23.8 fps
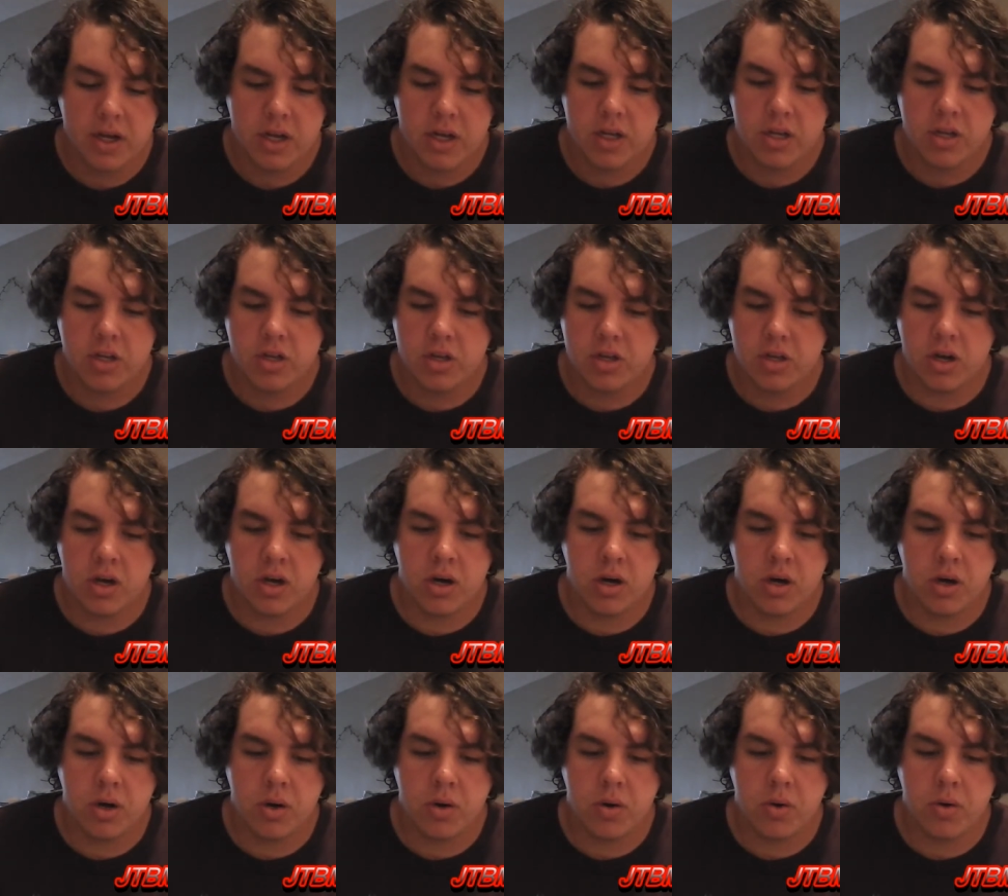
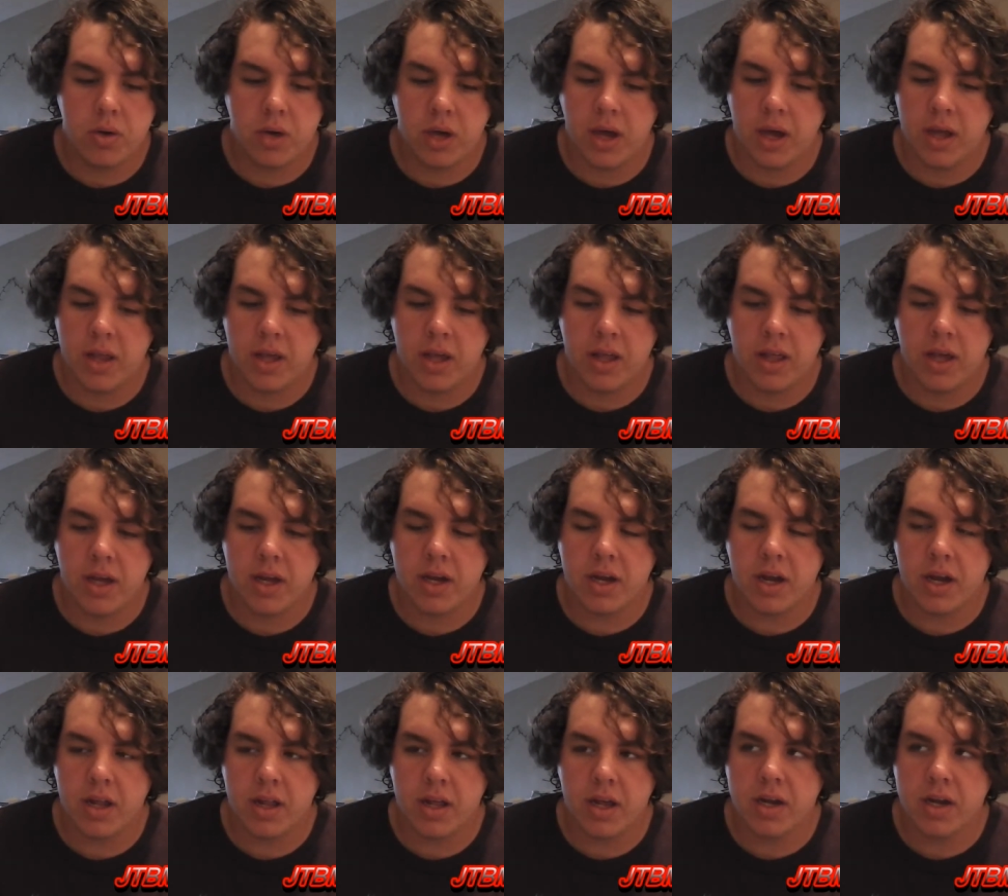So yeah, that that kind of,